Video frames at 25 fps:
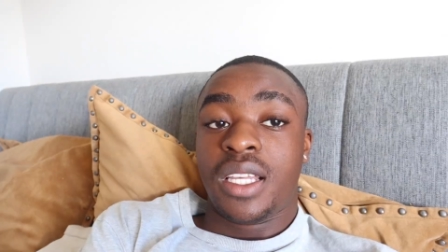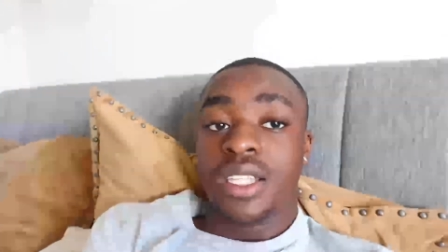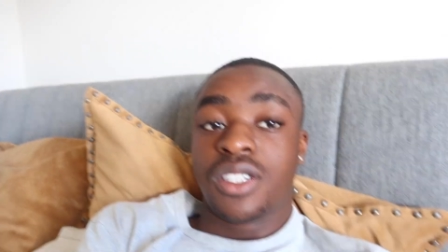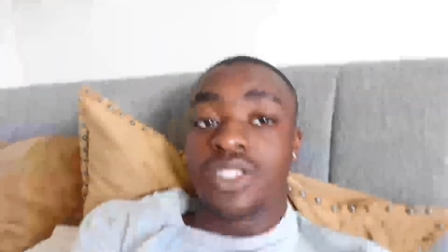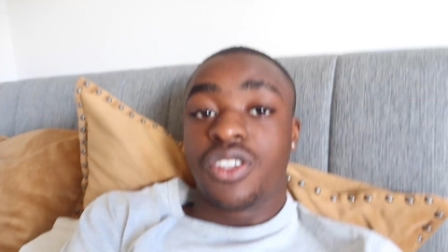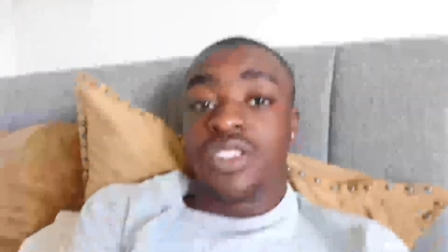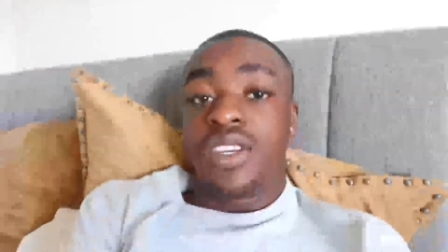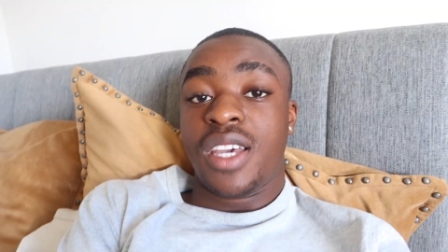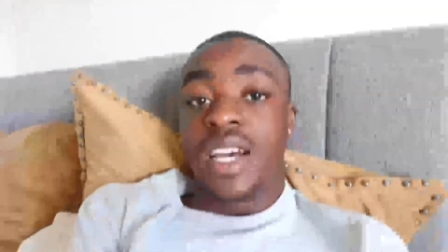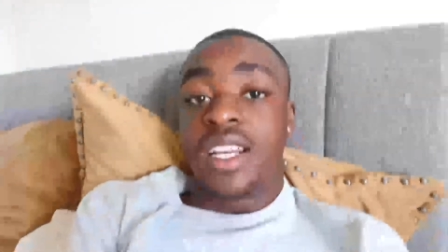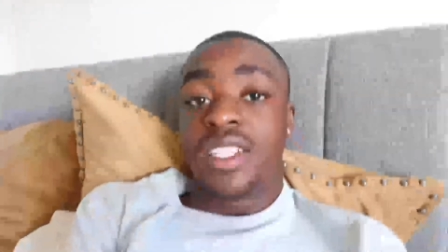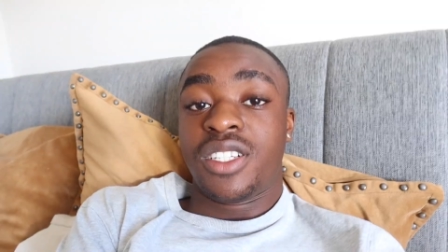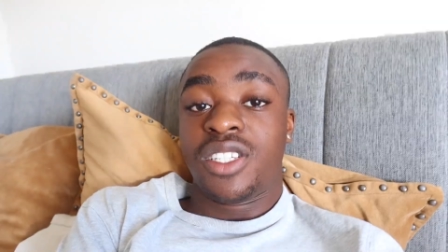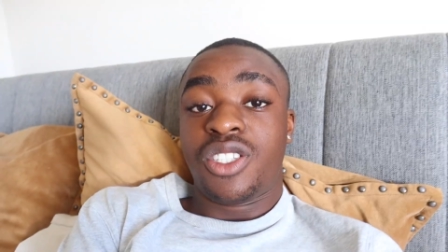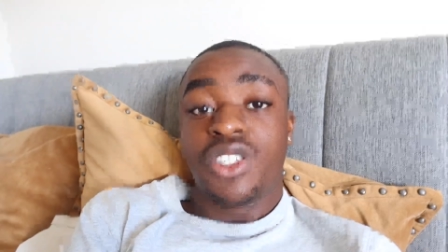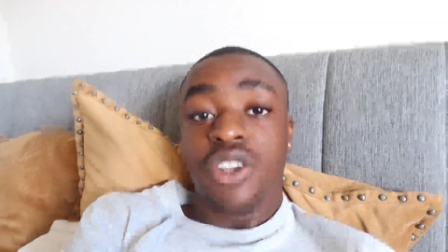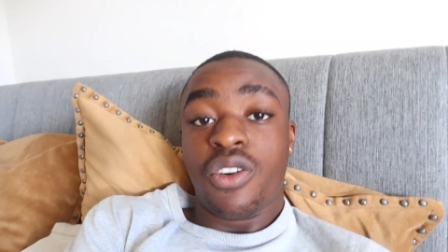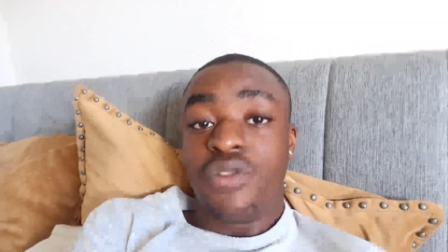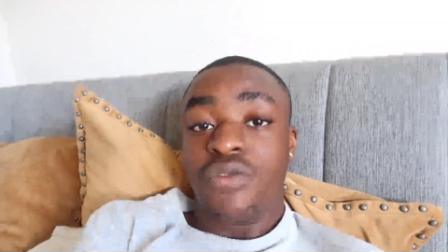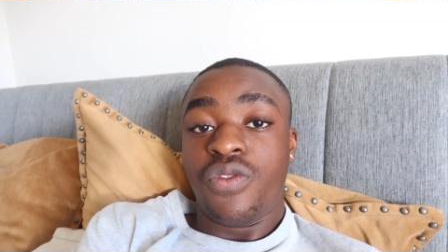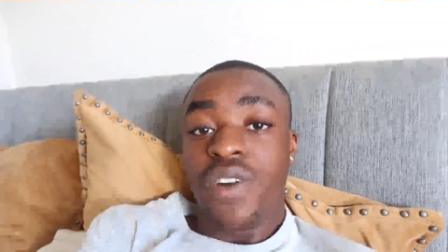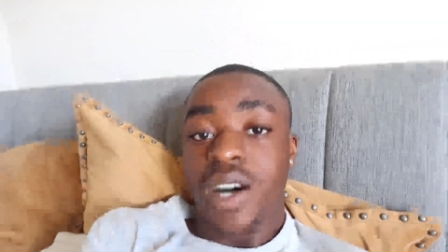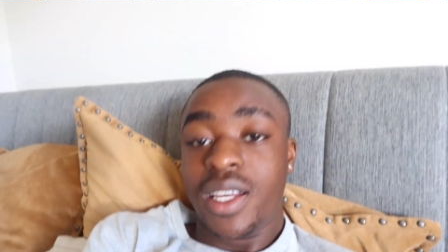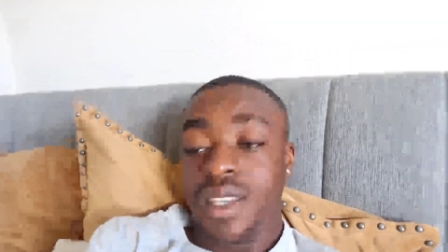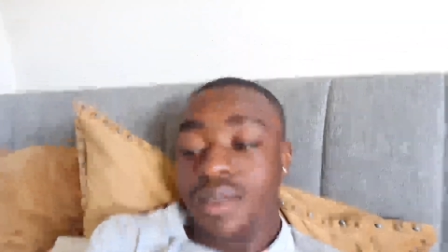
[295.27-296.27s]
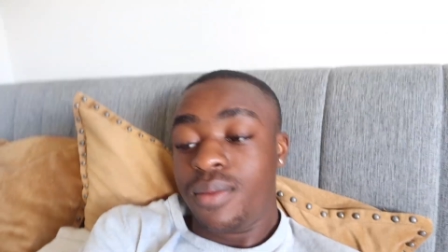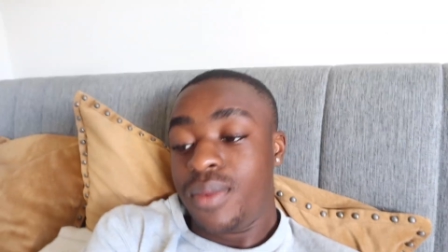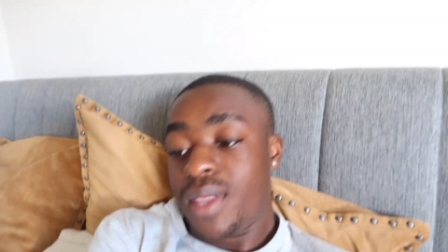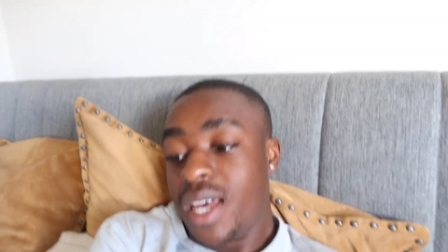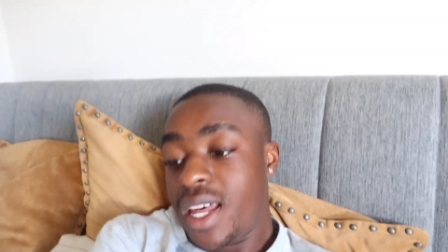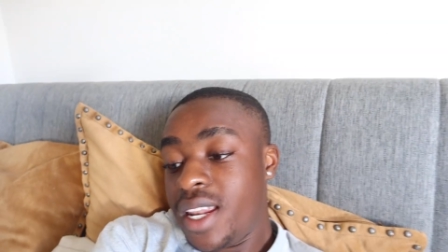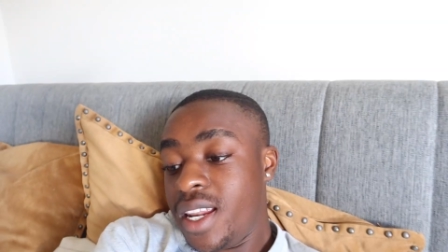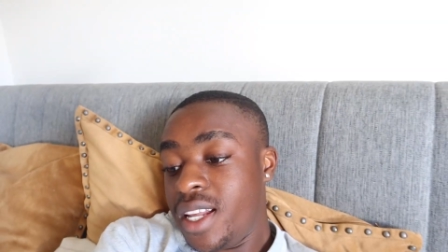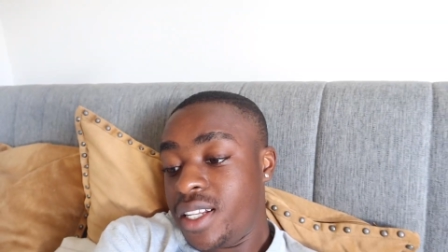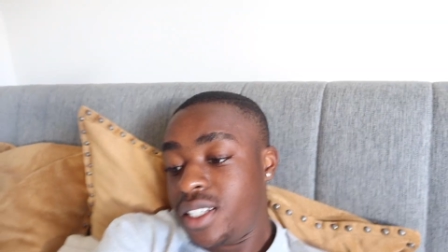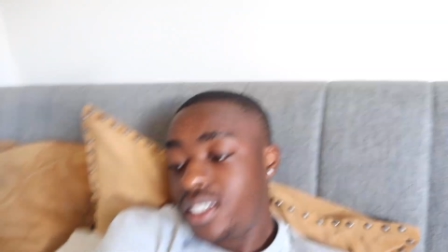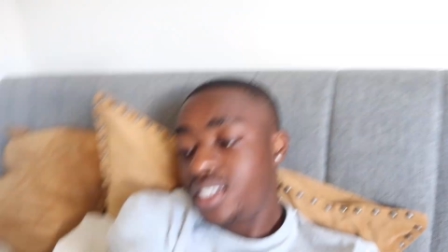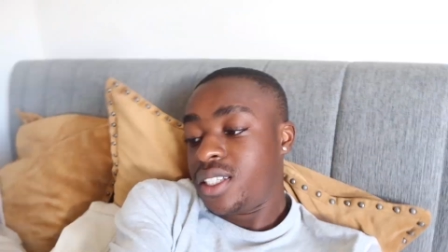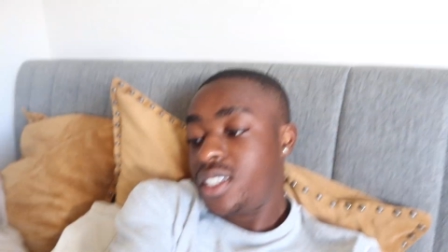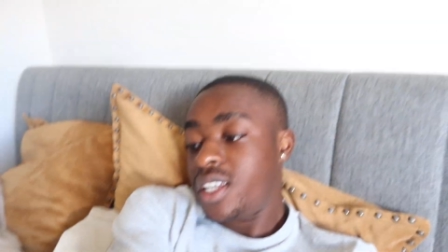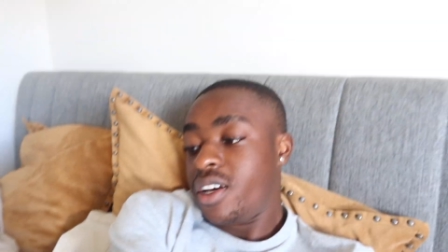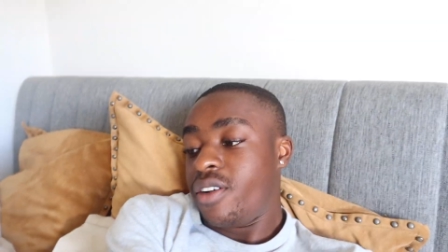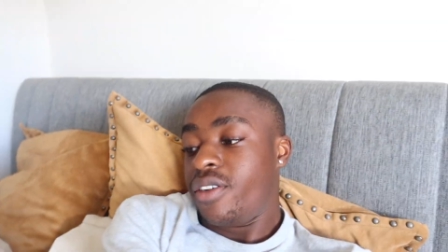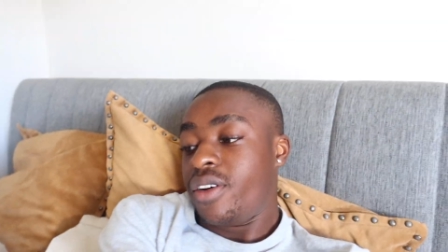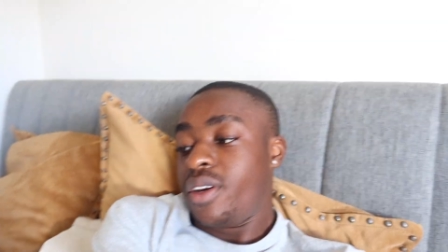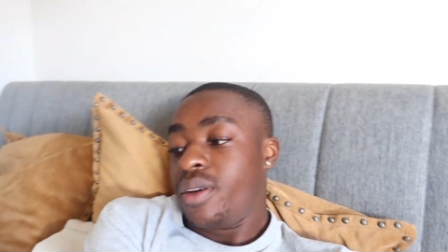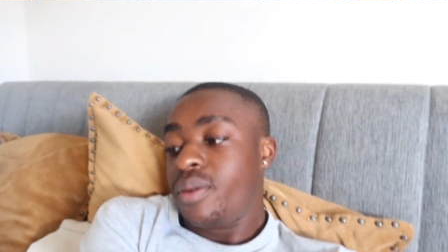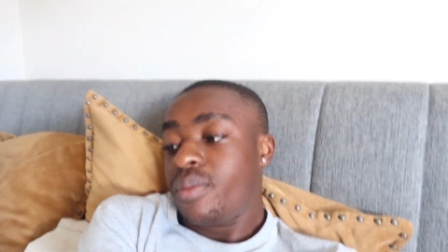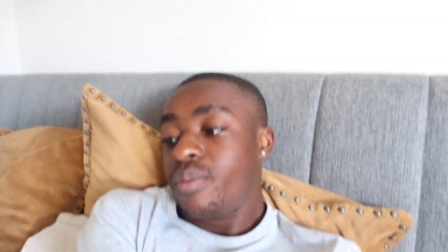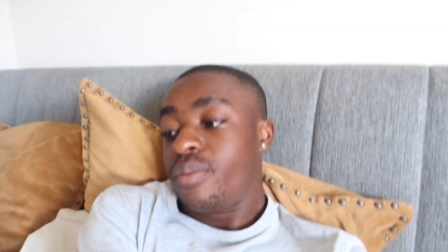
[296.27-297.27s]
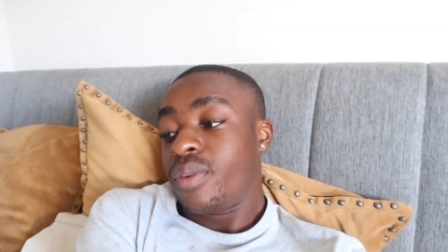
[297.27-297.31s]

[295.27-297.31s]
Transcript: So yeah, I just don't find them that necessary.